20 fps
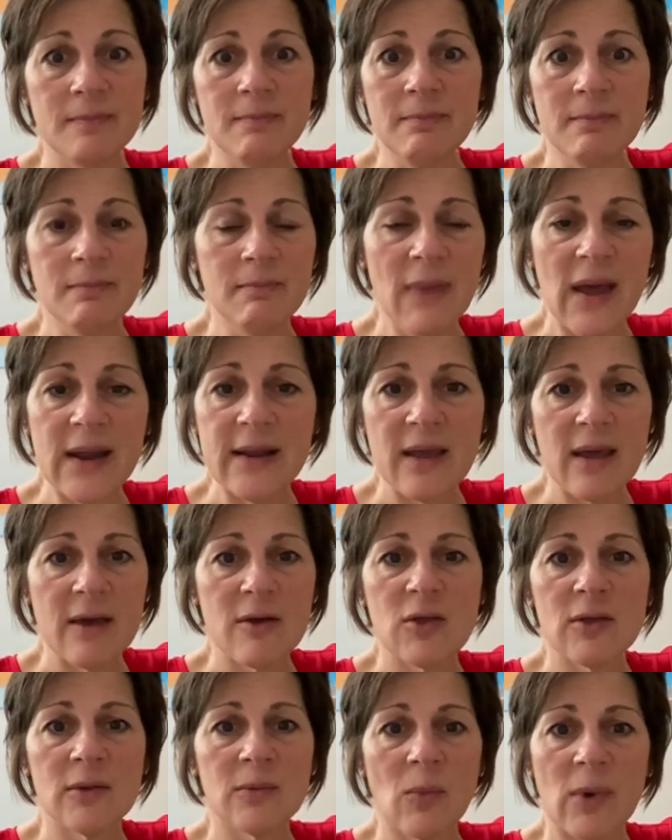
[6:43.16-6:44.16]

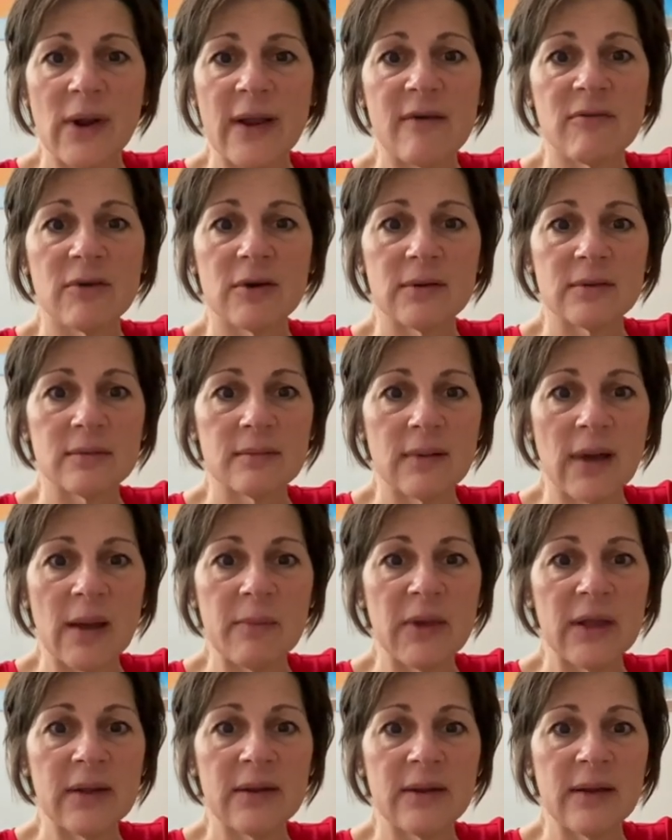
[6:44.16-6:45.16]
medication, whatever. I
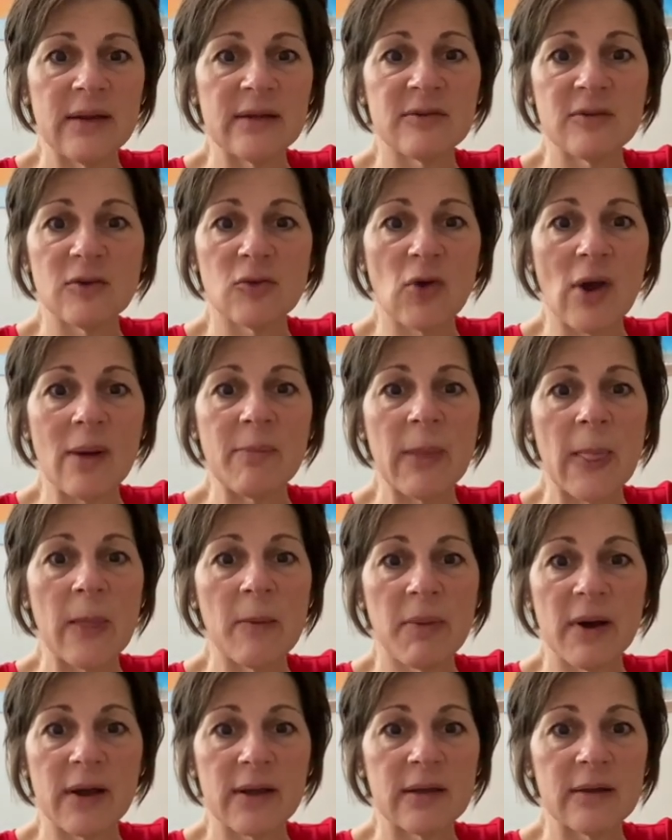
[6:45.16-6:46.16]
mean, it's a drop in the
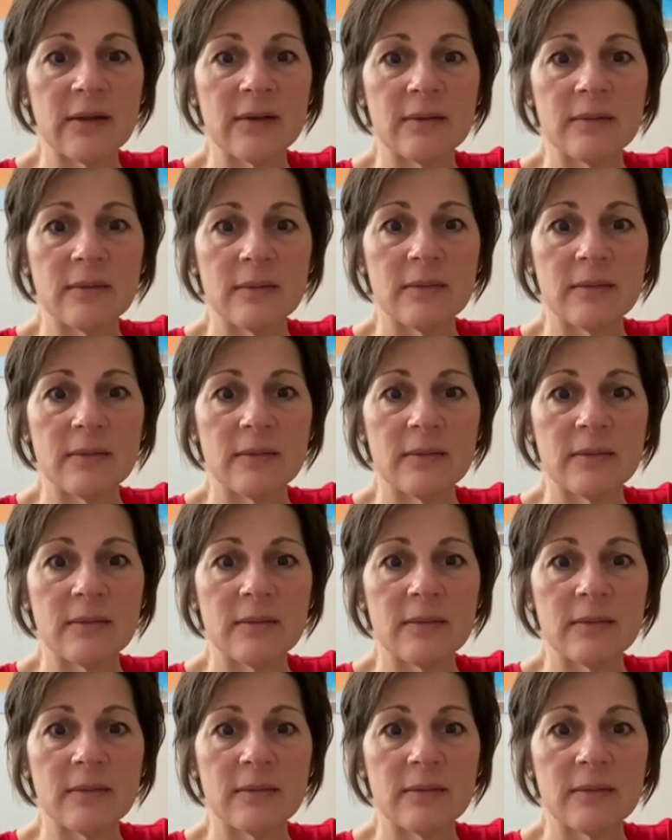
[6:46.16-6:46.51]
bucket.